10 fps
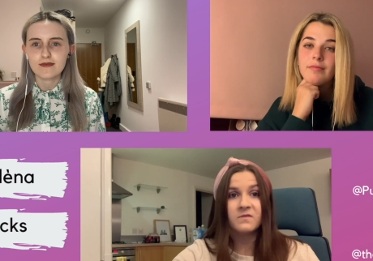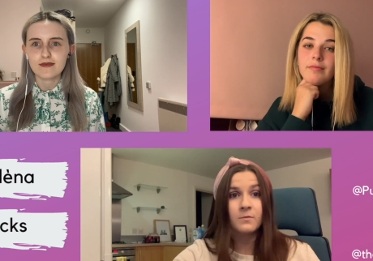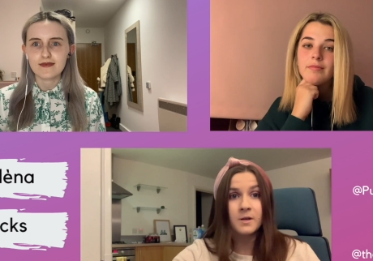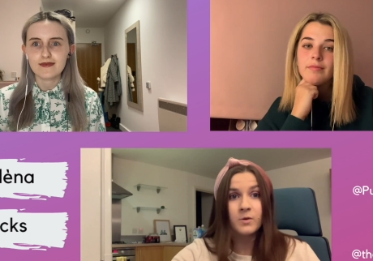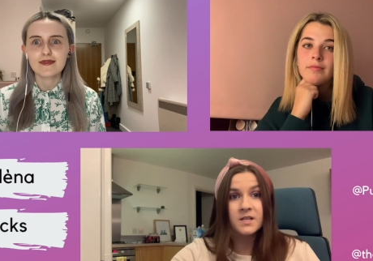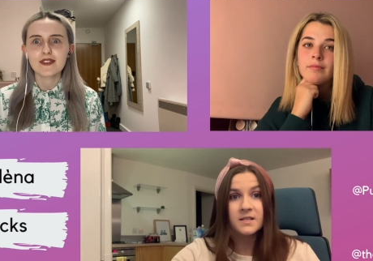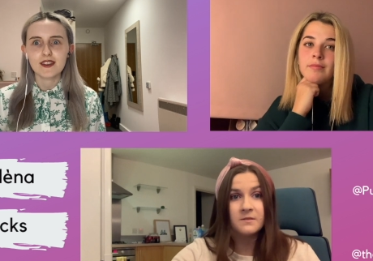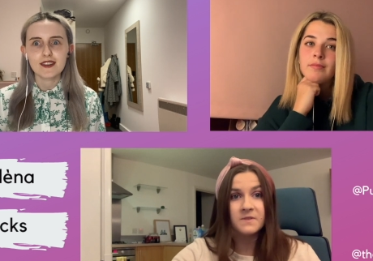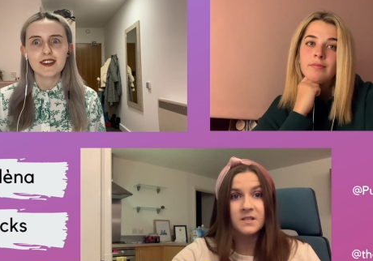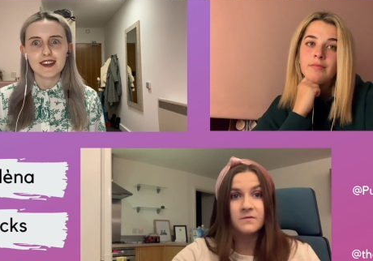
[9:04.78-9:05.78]
Speaker 1: Formula One
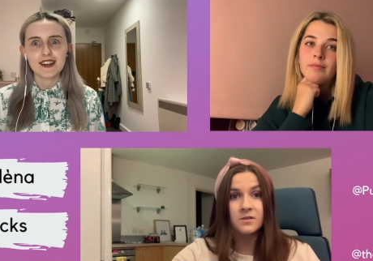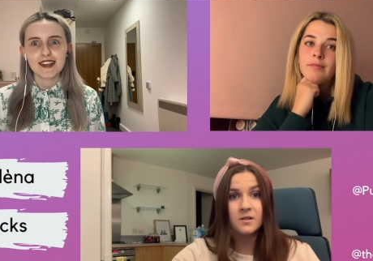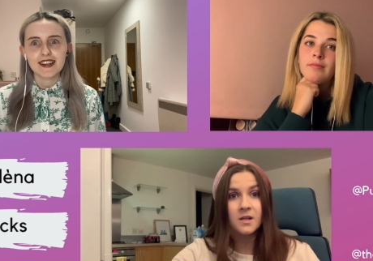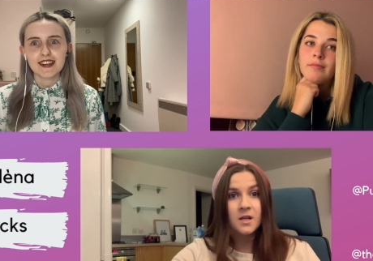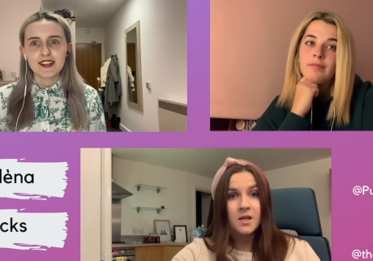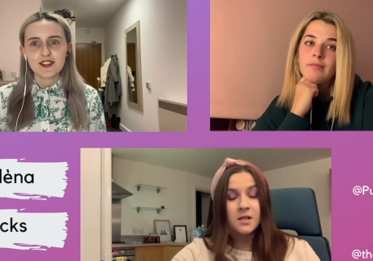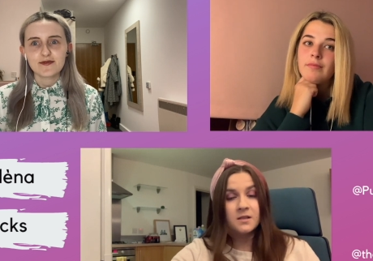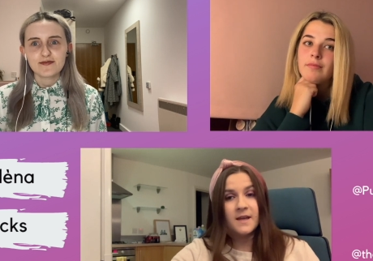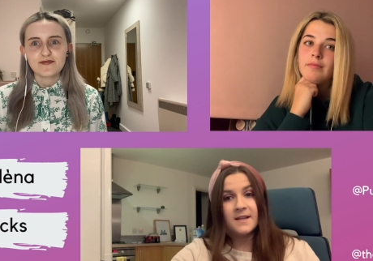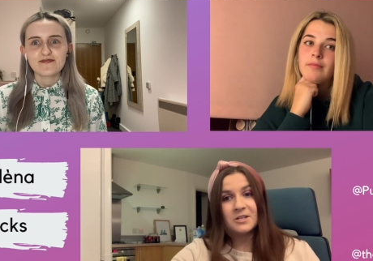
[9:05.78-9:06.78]
teams, even
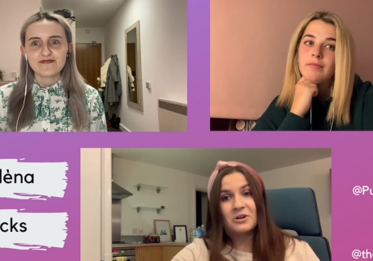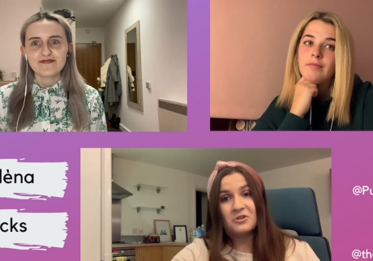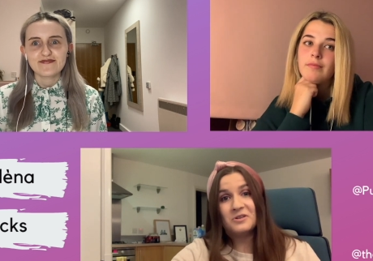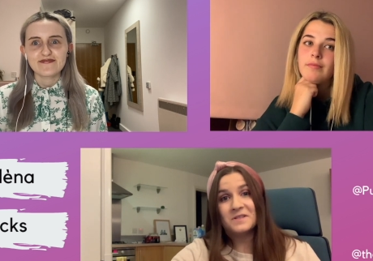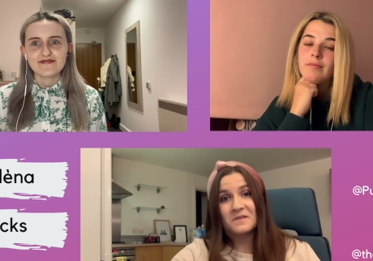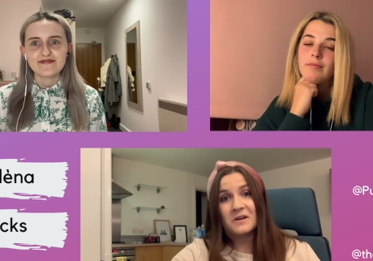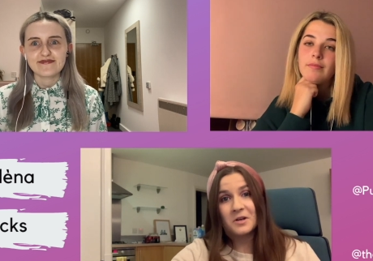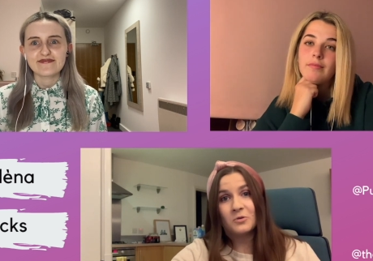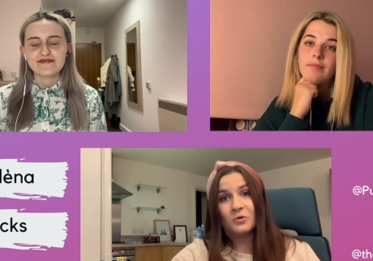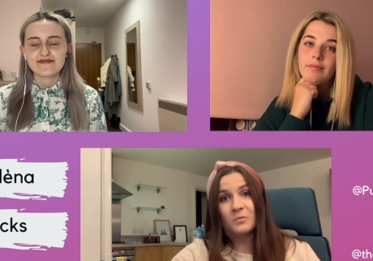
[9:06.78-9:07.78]
their tone is very
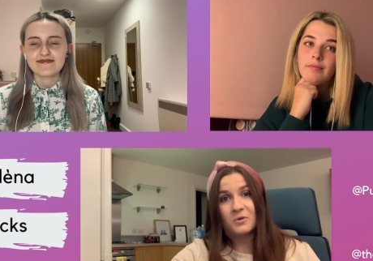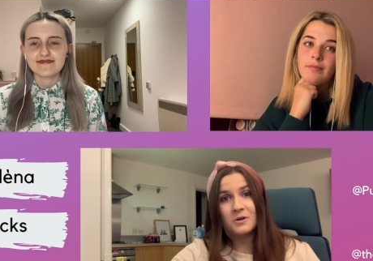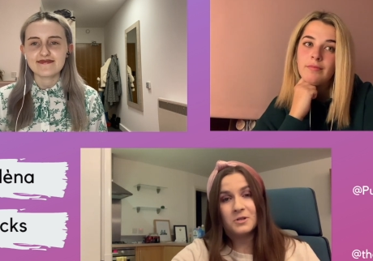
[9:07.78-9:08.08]
corporate.